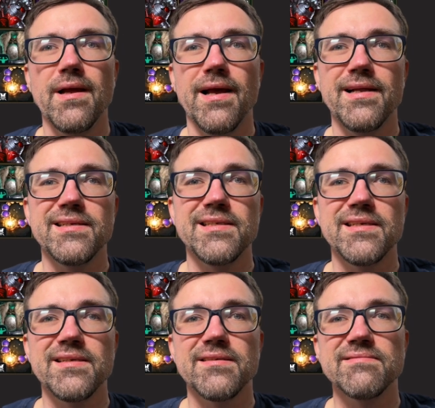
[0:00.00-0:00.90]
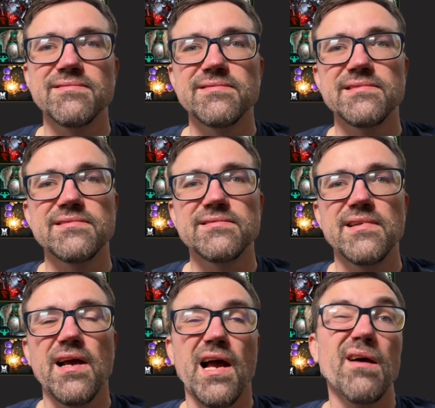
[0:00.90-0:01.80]
and
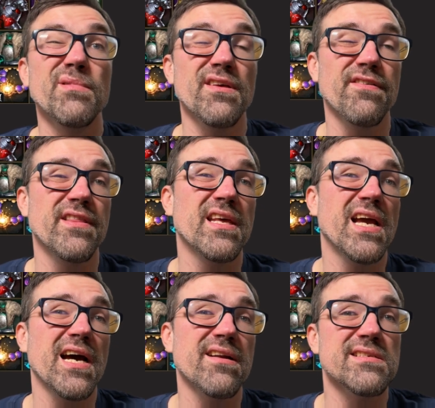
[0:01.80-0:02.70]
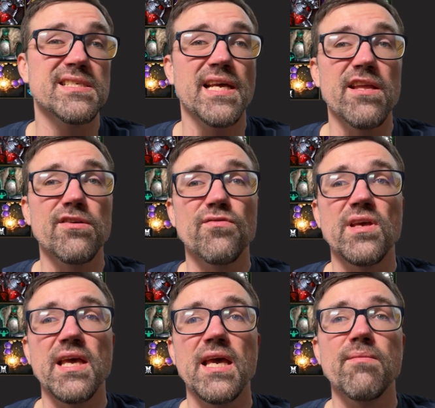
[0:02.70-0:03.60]
I believe in the current state of the
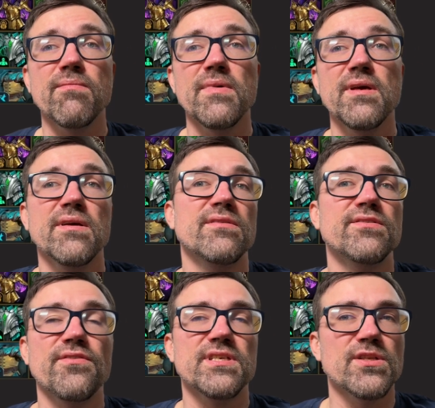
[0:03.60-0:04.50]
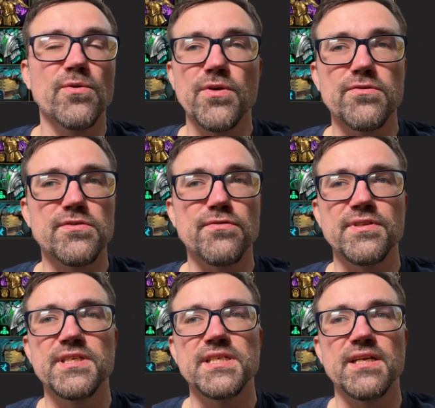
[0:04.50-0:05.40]
game there is no use for
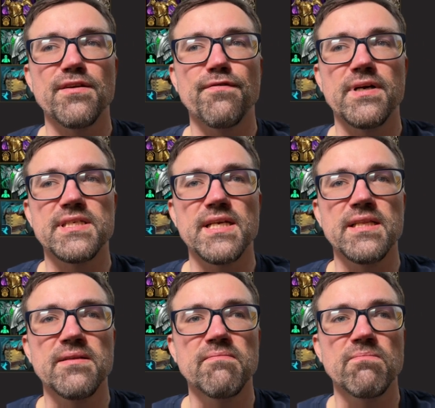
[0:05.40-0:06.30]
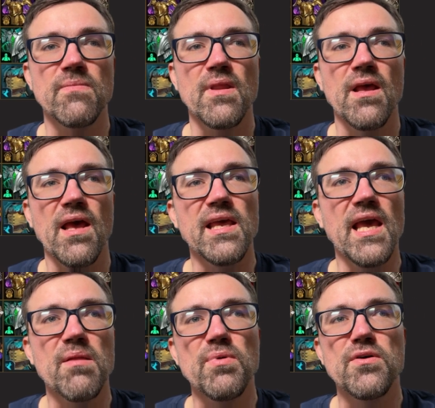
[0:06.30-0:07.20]
this artifact set.
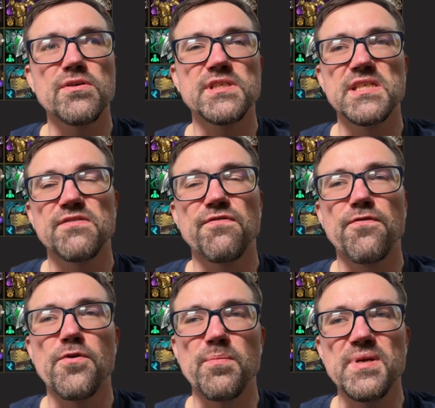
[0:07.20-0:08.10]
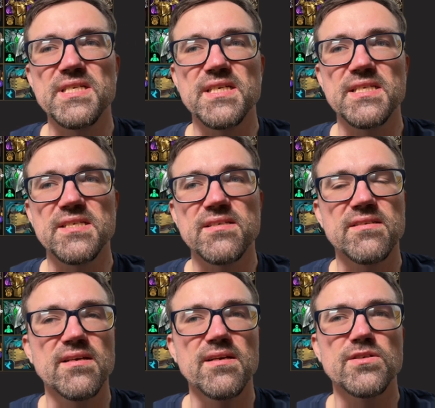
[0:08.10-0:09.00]
Again, because it's 4 pieces,
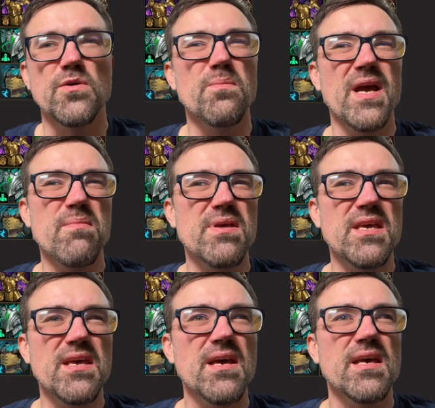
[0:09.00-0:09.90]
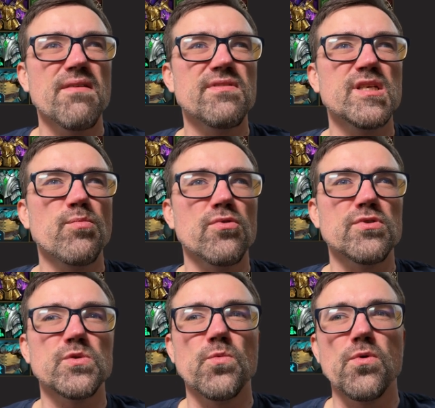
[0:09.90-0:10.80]
so maybe if this
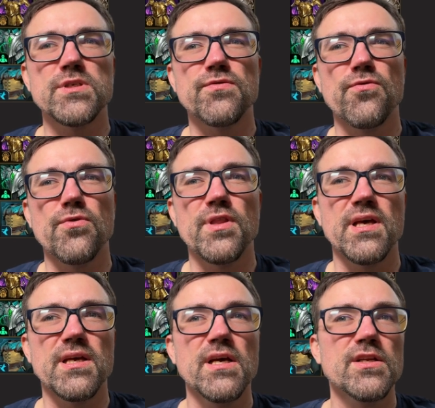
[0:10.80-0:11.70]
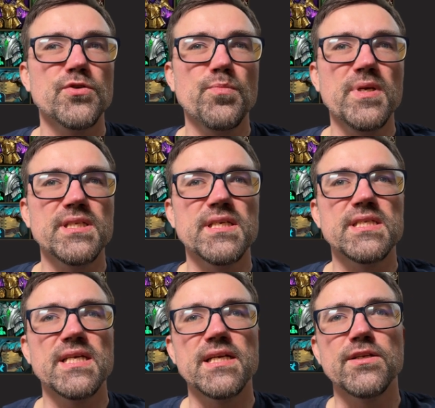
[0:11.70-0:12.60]
bonus was for the 2
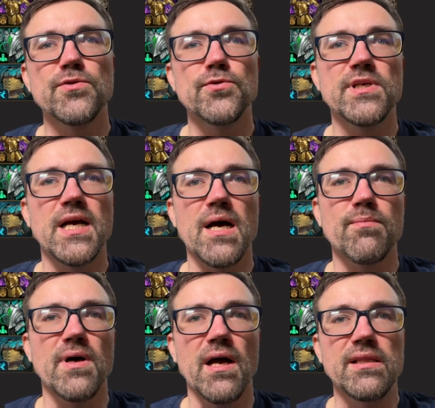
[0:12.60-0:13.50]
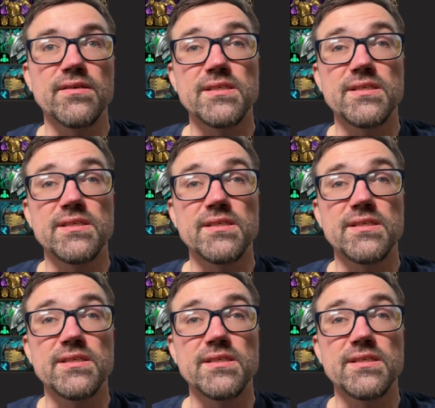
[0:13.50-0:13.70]
pieces, then it could come under